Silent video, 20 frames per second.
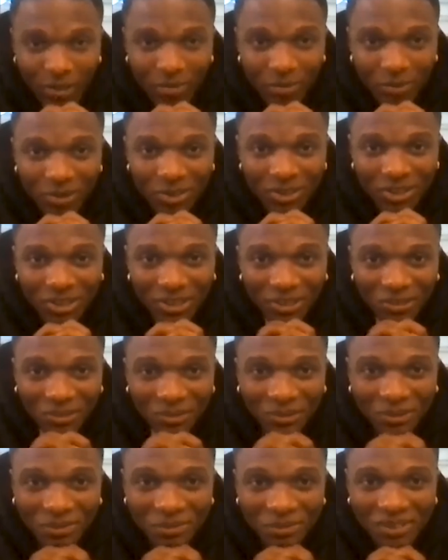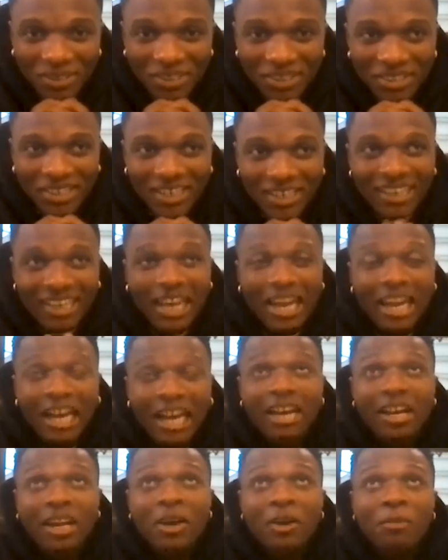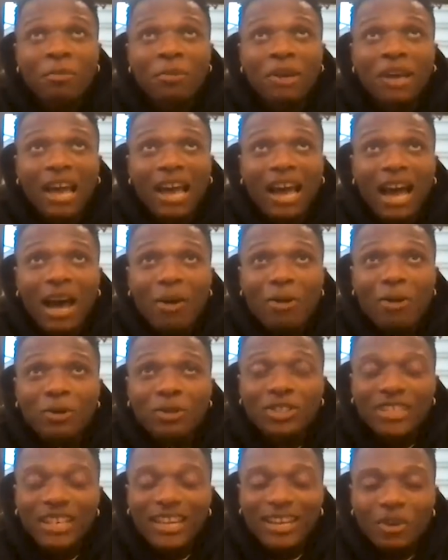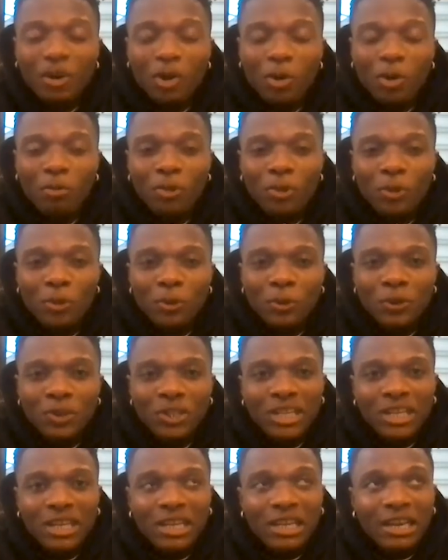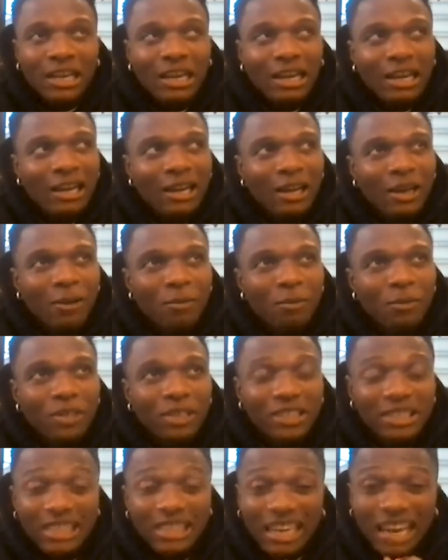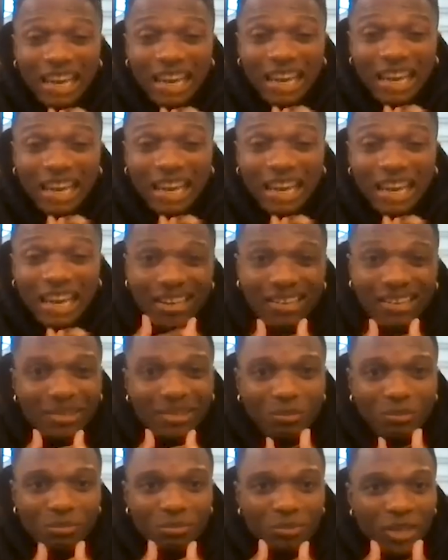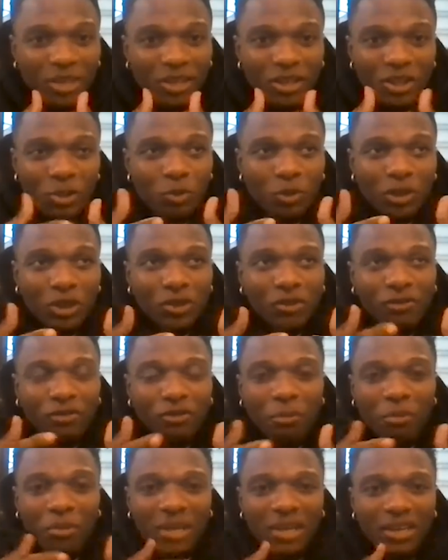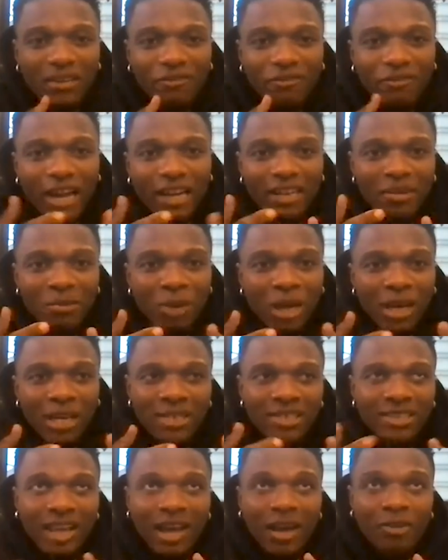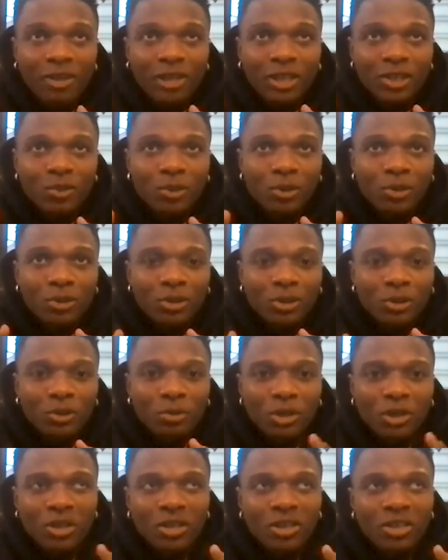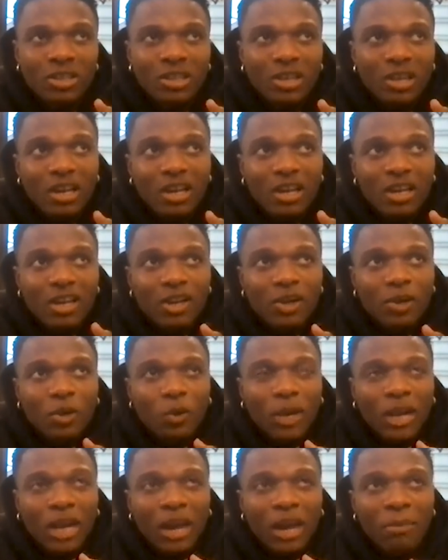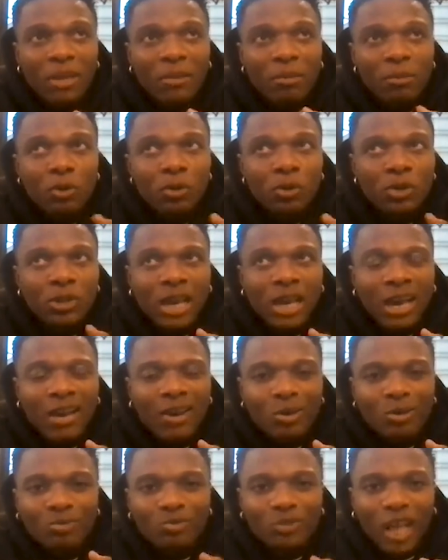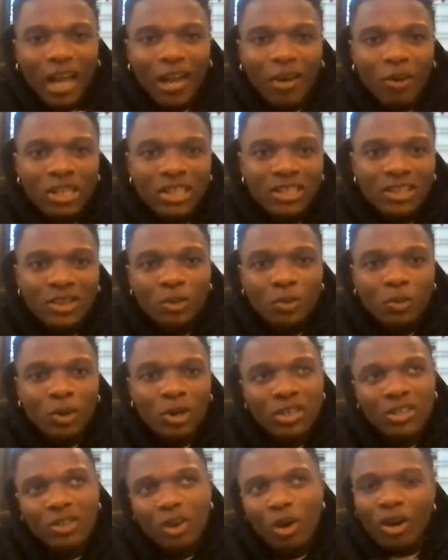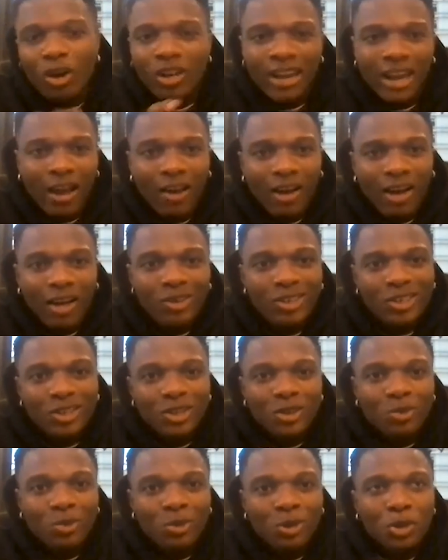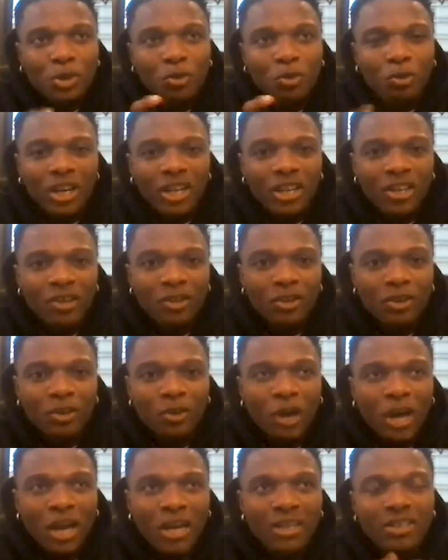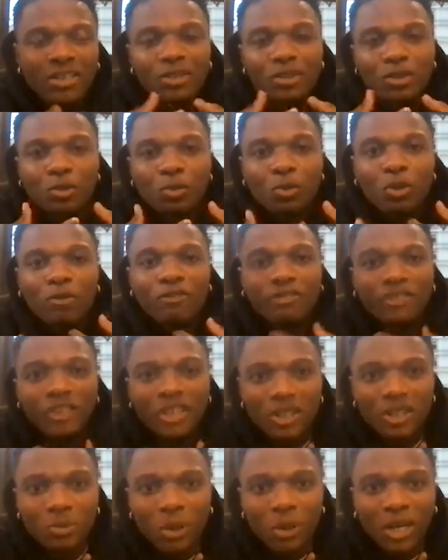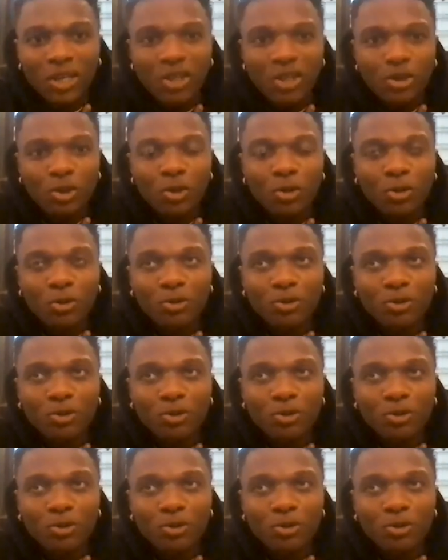Appreciate, man. Like, and I would say your music is a kind of like a big inspiration for me finding my sound as well. You know, because, you know, when I make music, I don't listen to what is on now. I don't listen to what's on radio. You know, I listen to what feeds my soul.